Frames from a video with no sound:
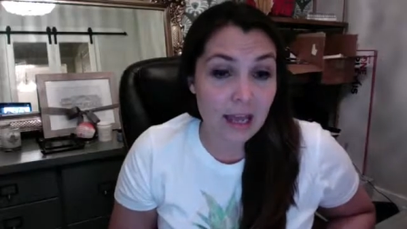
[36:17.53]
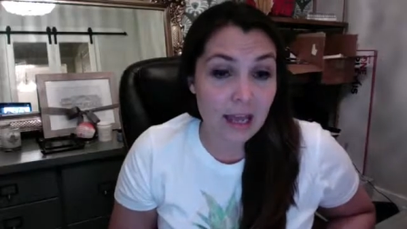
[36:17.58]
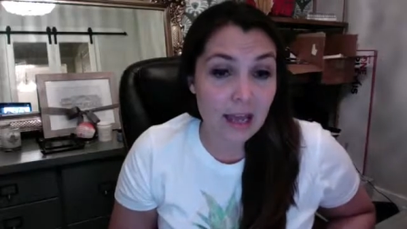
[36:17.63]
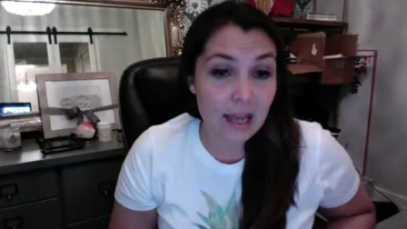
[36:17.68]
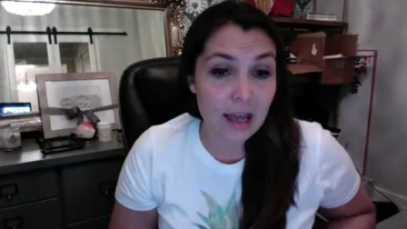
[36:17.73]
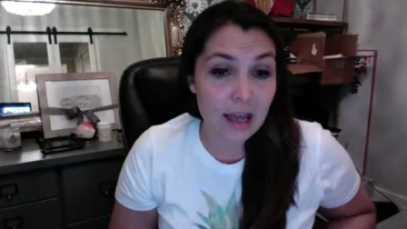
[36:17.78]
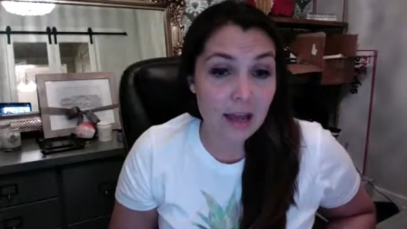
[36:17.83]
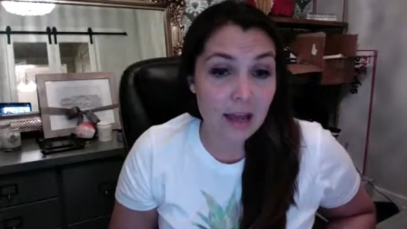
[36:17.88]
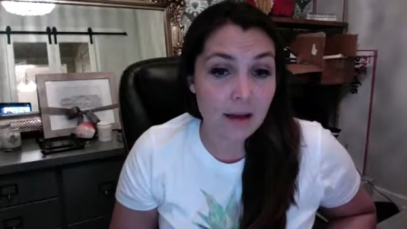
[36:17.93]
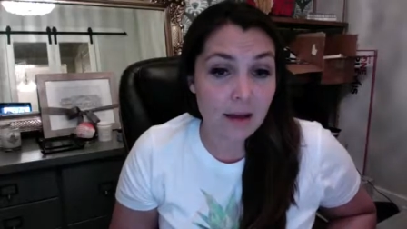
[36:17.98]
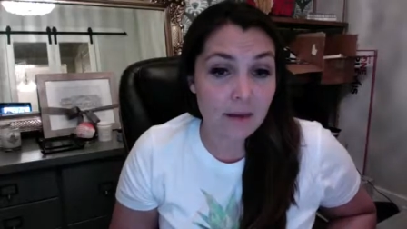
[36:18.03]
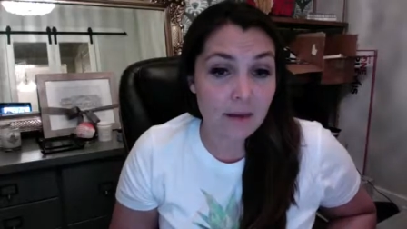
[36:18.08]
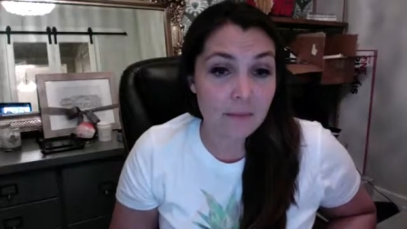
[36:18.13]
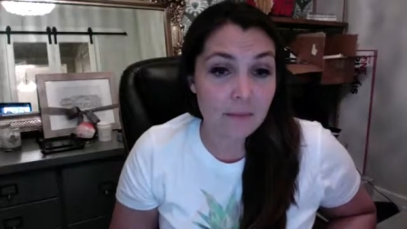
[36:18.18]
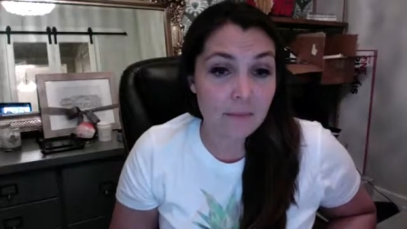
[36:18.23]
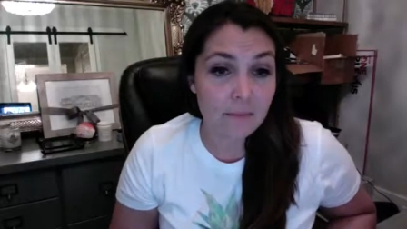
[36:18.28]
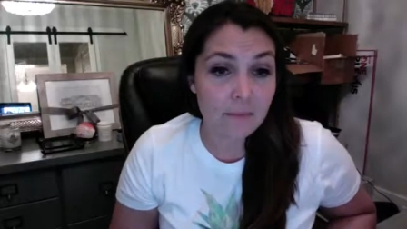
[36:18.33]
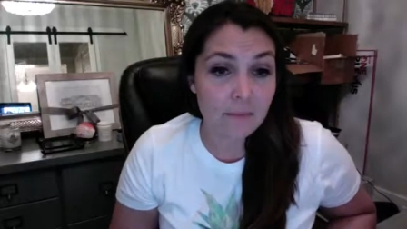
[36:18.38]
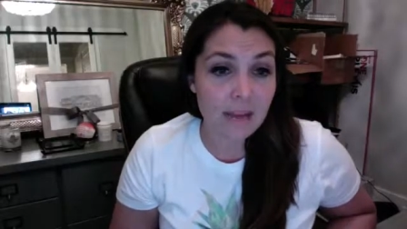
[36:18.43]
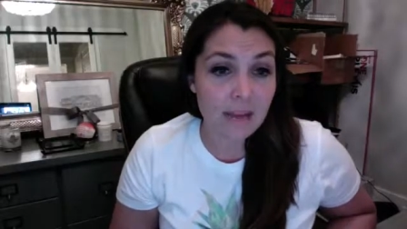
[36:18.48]

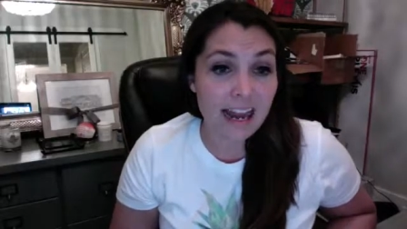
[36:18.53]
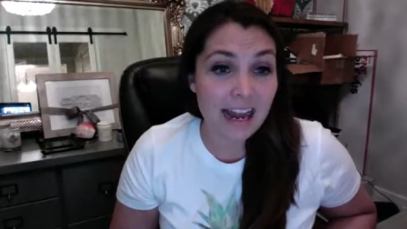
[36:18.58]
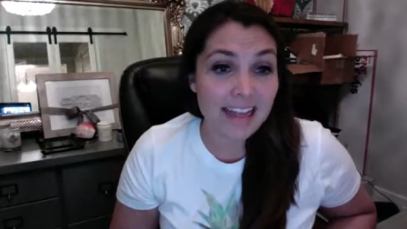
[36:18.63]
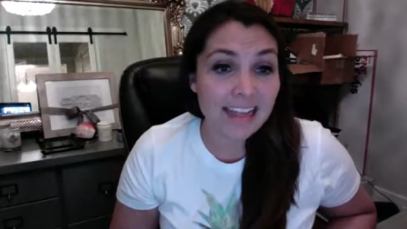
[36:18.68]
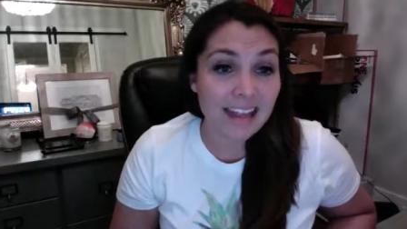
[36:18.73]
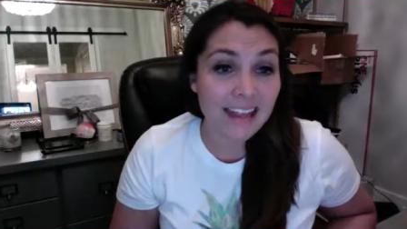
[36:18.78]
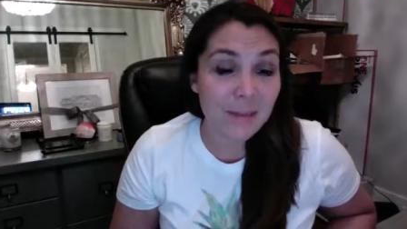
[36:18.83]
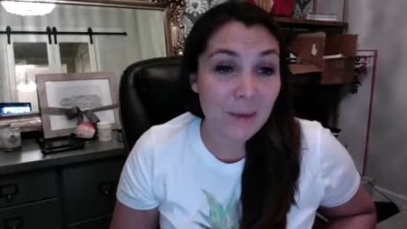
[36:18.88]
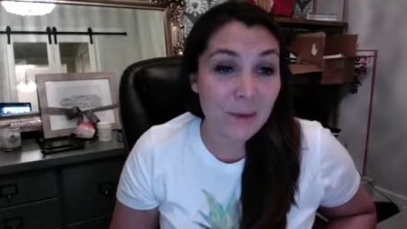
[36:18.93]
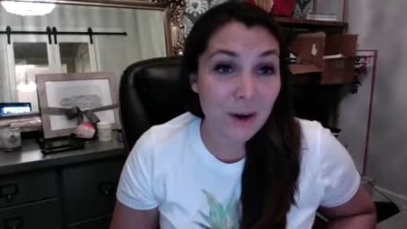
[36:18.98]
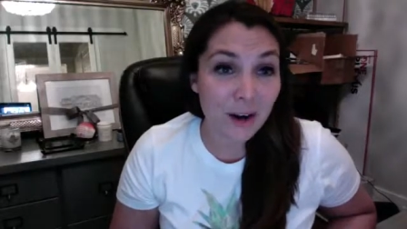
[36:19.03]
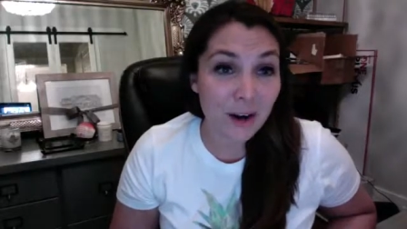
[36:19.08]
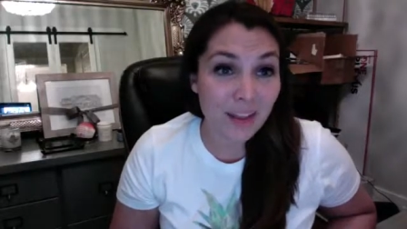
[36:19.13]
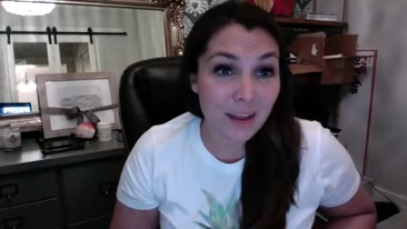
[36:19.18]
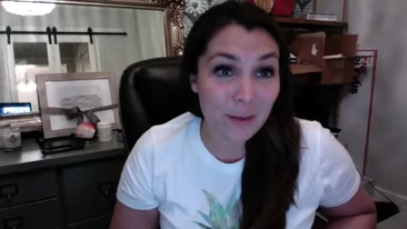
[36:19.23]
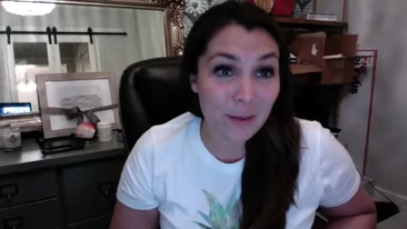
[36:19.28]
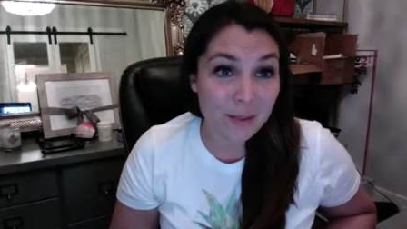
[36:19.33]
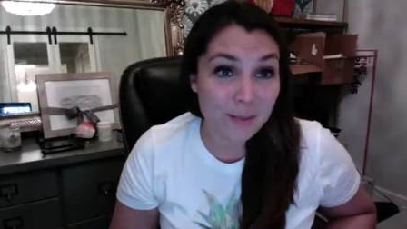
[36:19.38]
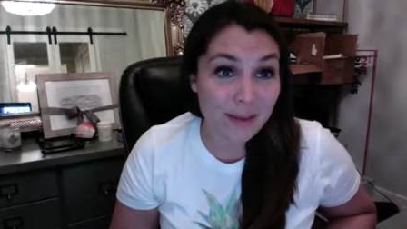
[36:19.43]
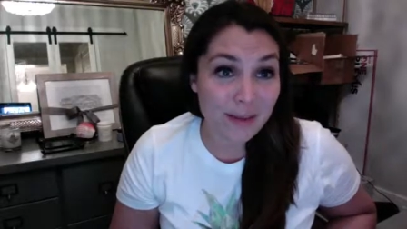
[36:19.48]
And I think part of that
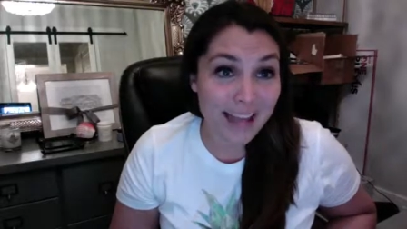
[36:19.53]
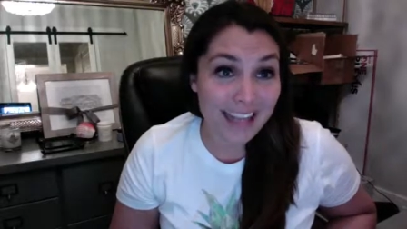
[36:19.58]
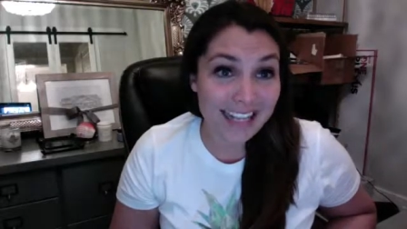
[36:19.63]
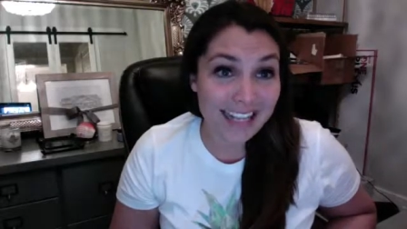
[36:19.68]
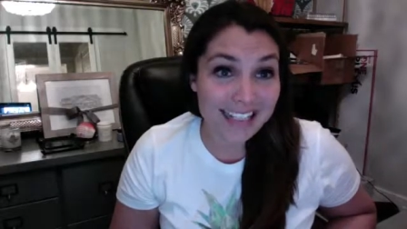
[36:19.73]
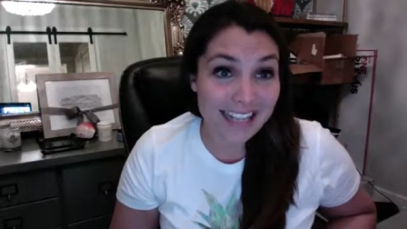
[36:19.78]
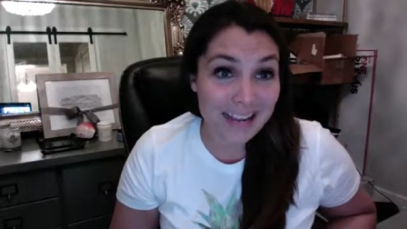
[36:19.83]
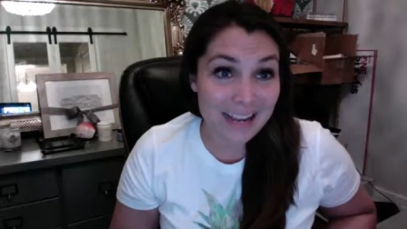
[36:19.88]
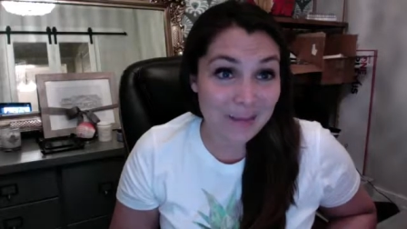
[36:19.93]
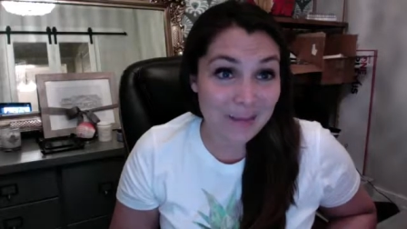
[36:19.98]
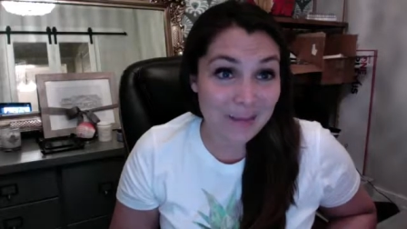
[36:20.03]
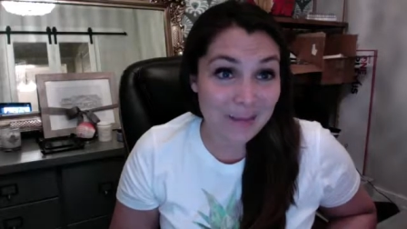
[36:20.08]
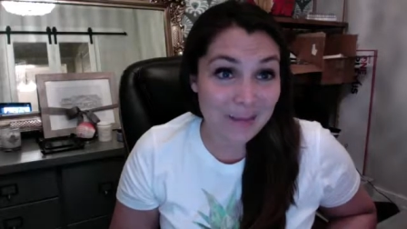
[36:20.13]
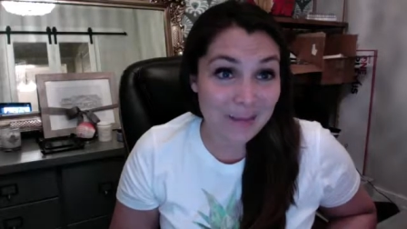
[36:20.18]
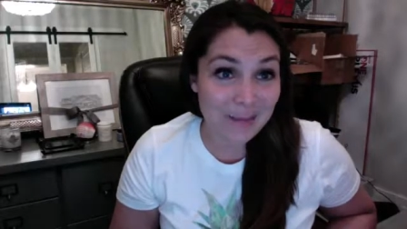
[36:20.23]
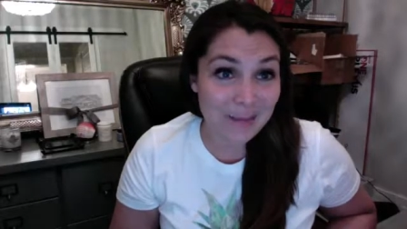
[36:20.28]
was my excitement.